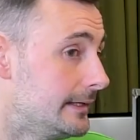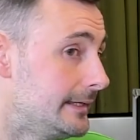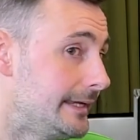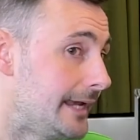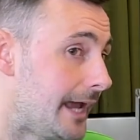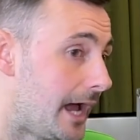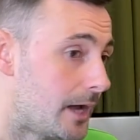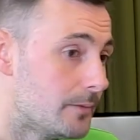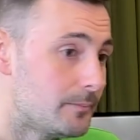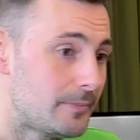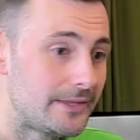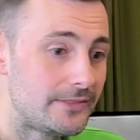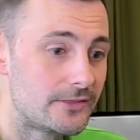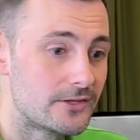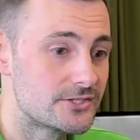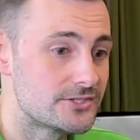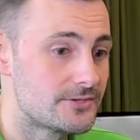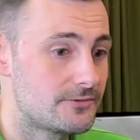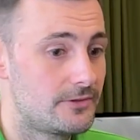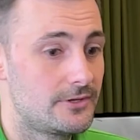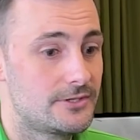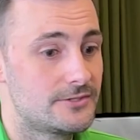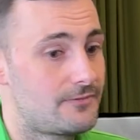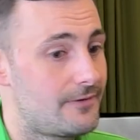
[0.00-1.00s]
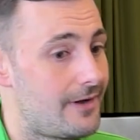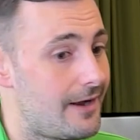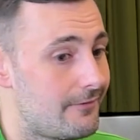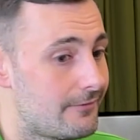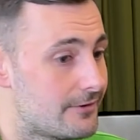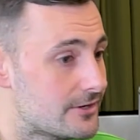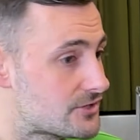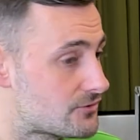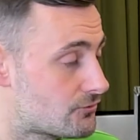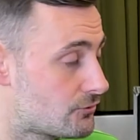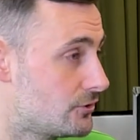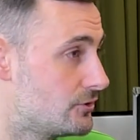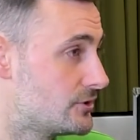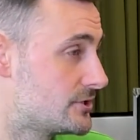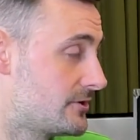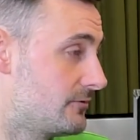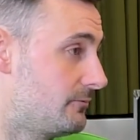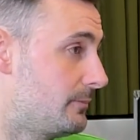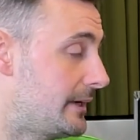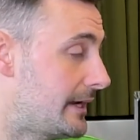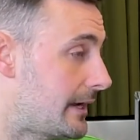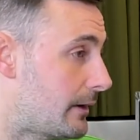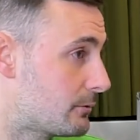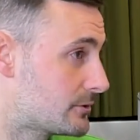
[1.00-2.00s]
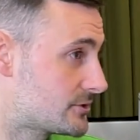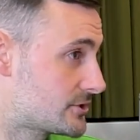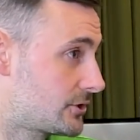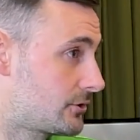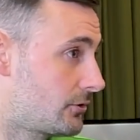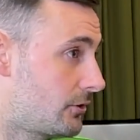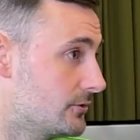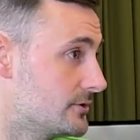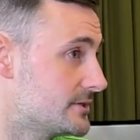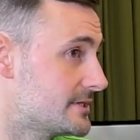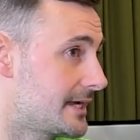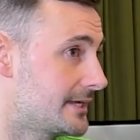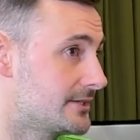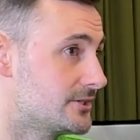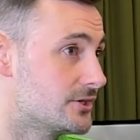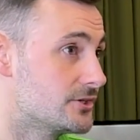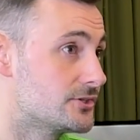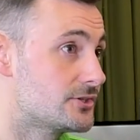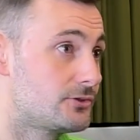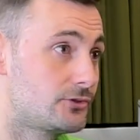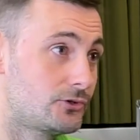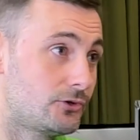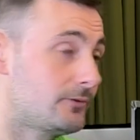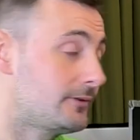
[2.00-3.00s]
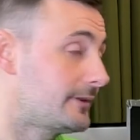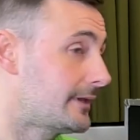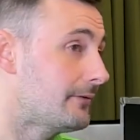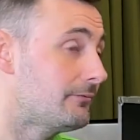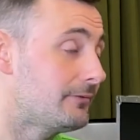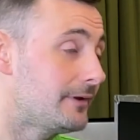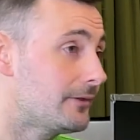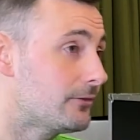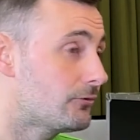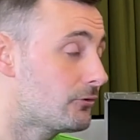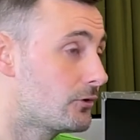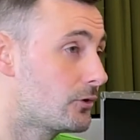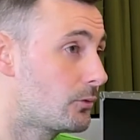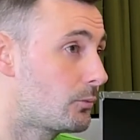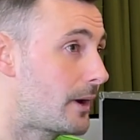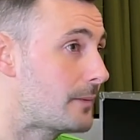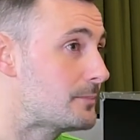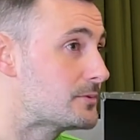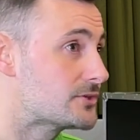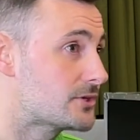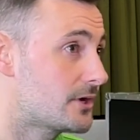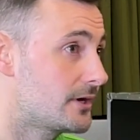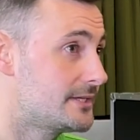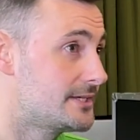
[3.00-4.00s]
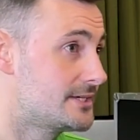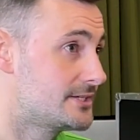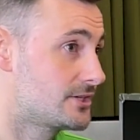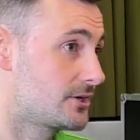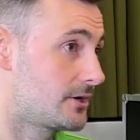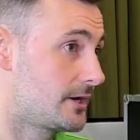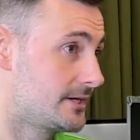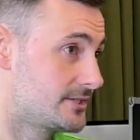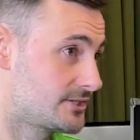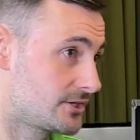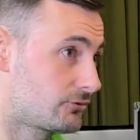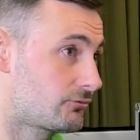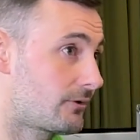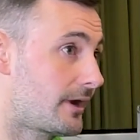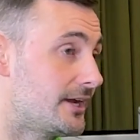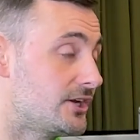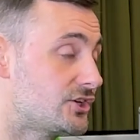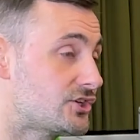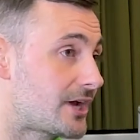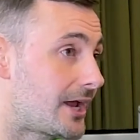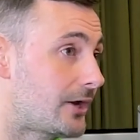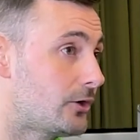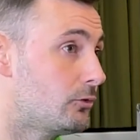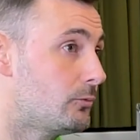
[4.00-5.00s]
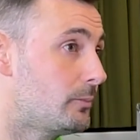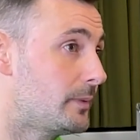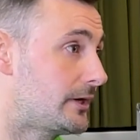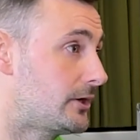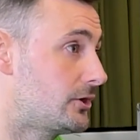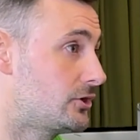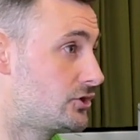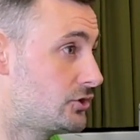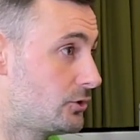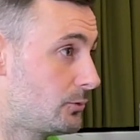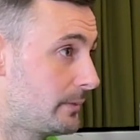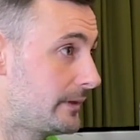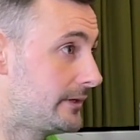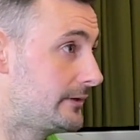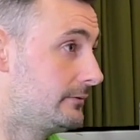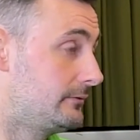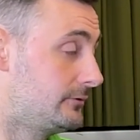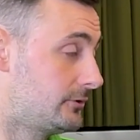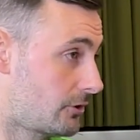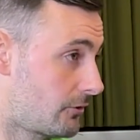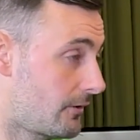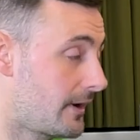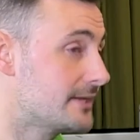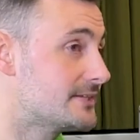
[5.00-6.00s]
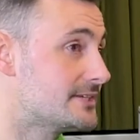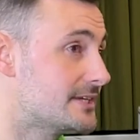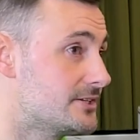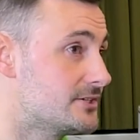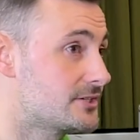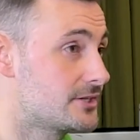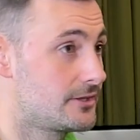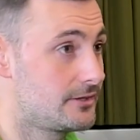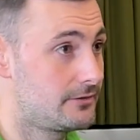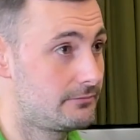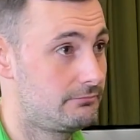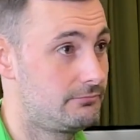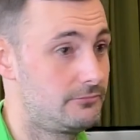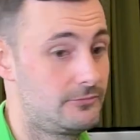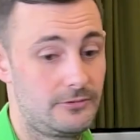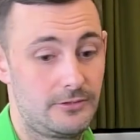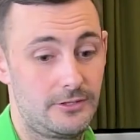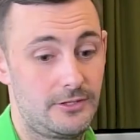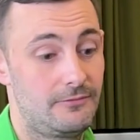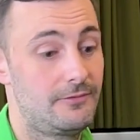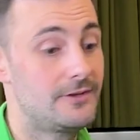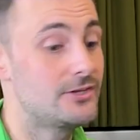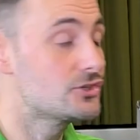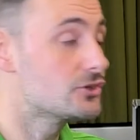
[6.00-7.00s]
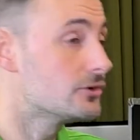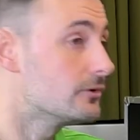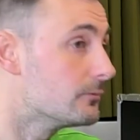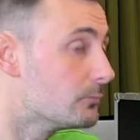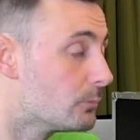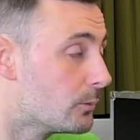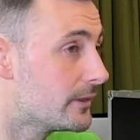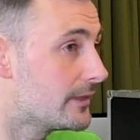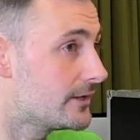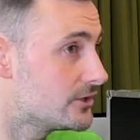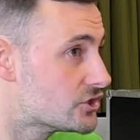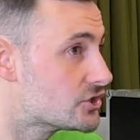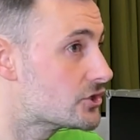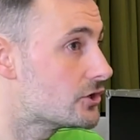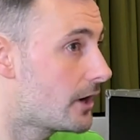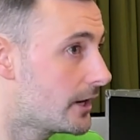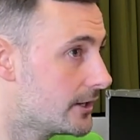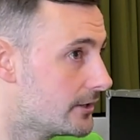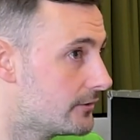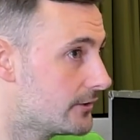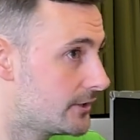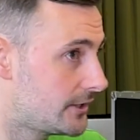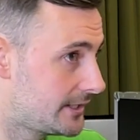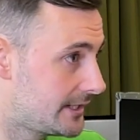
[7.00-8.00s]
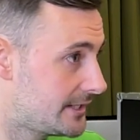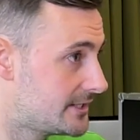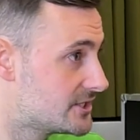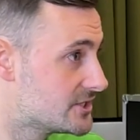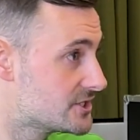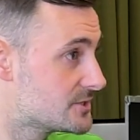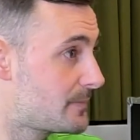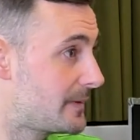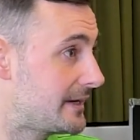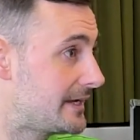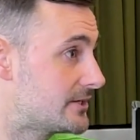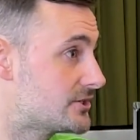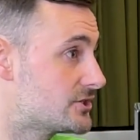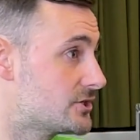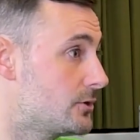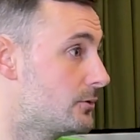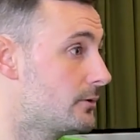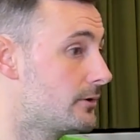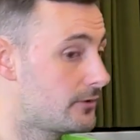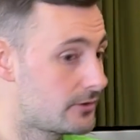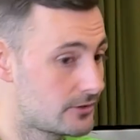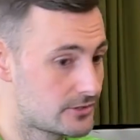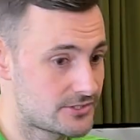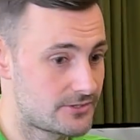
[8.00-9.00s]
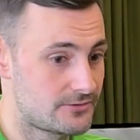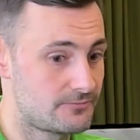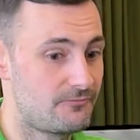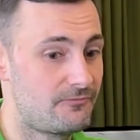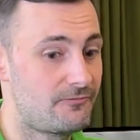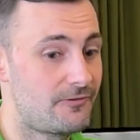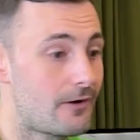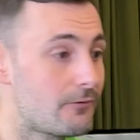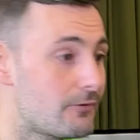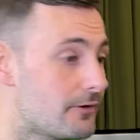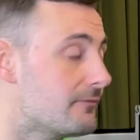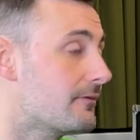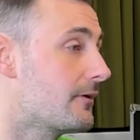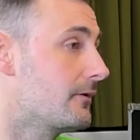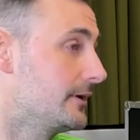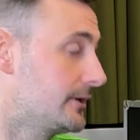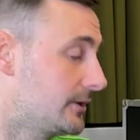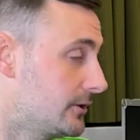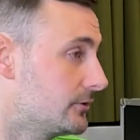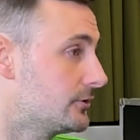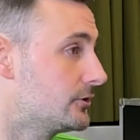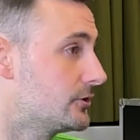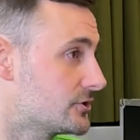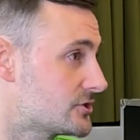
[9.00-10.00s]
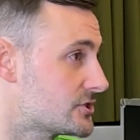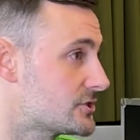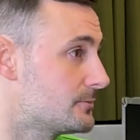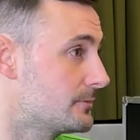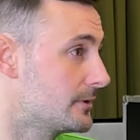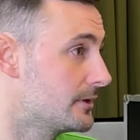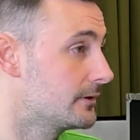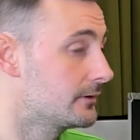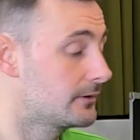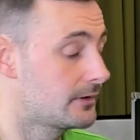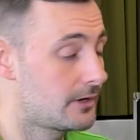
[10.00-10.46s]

Yeah, there's various routes of being able to contact us. Just definitely through the website is a great channel, because you'll be directed to the division within Schneider that you need to speak to, and there's some very, very good customer